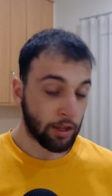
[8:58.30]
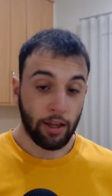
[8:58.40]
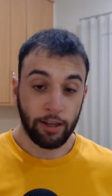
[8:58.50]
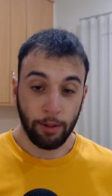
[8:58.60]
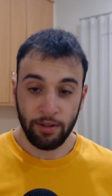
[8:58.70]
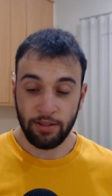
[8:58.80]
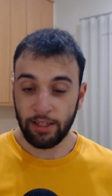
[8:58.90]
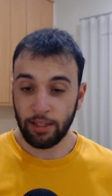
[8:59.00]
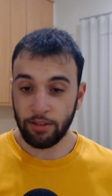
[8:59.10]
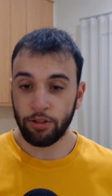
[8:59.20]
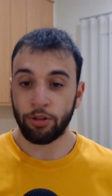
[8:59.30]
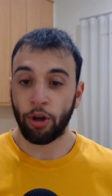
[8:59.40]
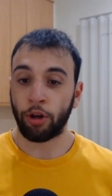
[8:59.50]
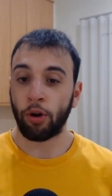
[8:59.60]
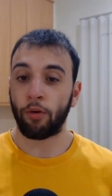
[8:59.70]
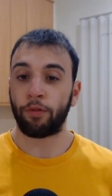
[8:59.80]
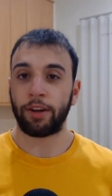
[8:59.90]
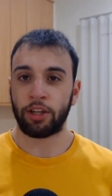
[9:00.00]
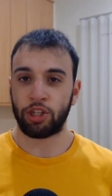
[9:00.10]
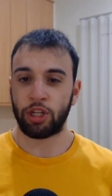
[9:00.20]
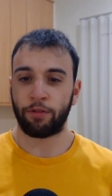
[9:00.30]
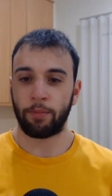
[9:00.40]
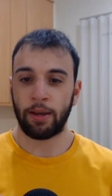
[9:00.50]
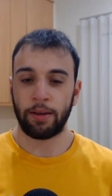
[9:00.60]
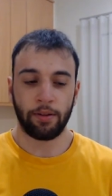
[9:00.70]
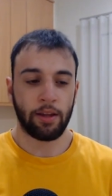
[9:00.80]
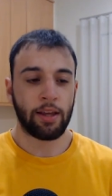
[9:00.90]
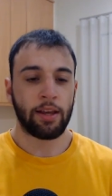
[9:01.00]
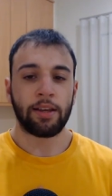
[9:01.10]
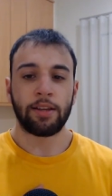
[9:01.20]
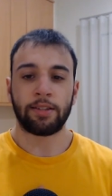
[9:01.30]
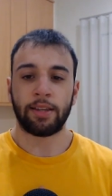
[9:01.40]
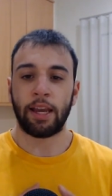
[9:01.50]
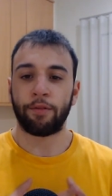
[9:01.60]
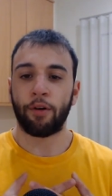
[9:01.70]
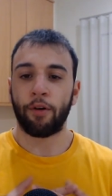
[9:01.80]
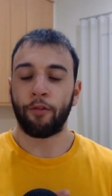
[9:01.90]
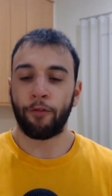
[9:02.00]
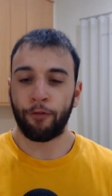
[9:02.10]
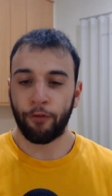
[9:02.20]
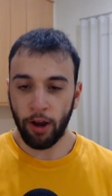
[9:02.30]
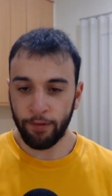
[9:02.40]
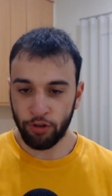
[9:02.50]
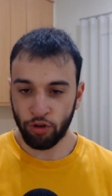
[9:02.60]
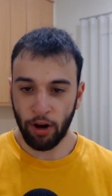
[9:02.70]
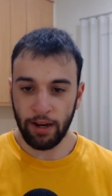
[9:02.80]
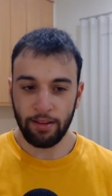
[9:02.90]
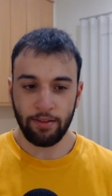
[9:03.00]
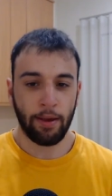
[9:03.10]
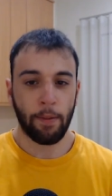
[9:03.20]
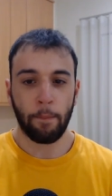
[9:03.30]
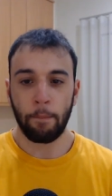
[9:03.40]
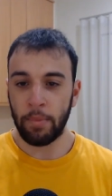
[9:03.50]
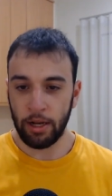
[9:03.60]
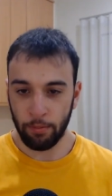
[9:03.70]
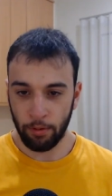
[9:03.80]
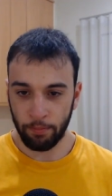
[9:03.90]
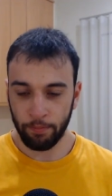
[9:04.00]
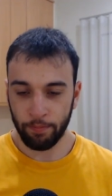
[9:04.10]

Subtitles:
Number 6, so a goal for next year for me, save 5 trades minimum